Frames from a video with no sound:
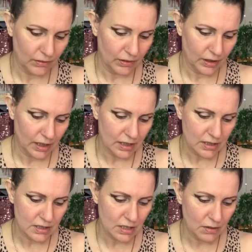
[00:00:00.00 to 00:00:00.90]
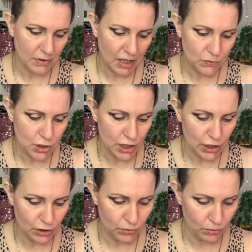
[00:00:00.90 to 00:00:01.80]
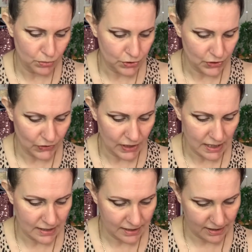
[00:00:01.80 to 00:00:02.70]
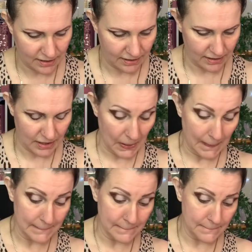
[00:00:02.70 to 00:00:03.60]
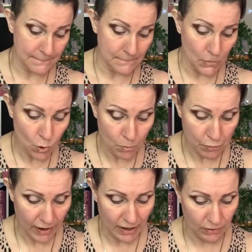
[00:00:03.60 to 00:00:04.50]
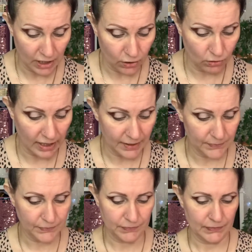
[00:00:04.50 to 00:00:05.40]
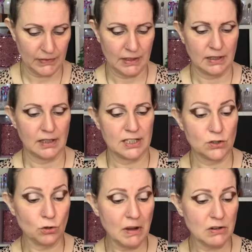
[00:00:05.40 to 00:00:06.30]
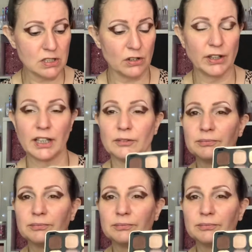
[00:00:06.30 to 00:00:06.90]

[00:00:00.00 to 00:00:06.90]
and I'm going to use this more browny colour. It's almost like